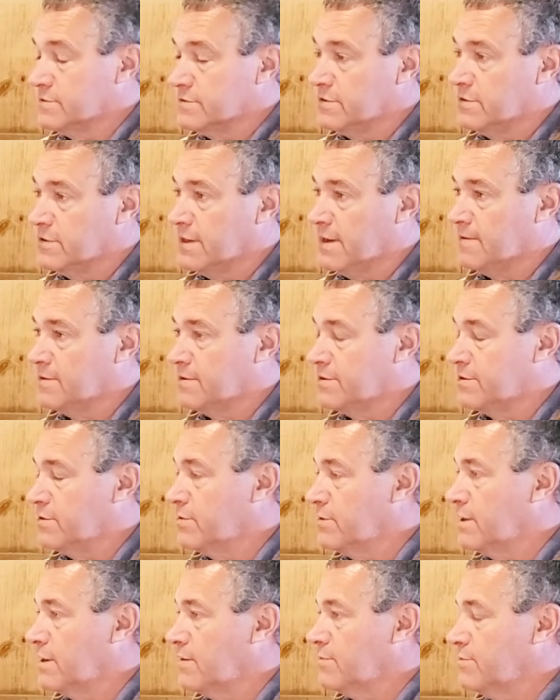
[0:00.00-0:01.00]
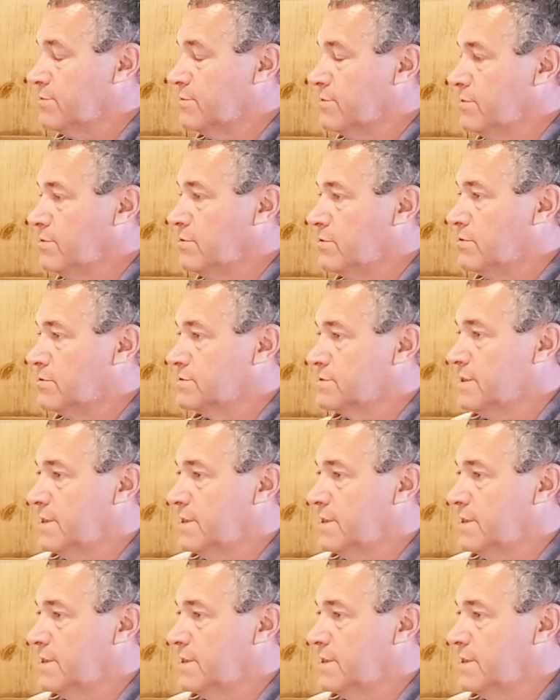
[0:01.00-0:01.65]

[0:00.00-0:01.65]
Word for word: And you'll have to do that with your horse.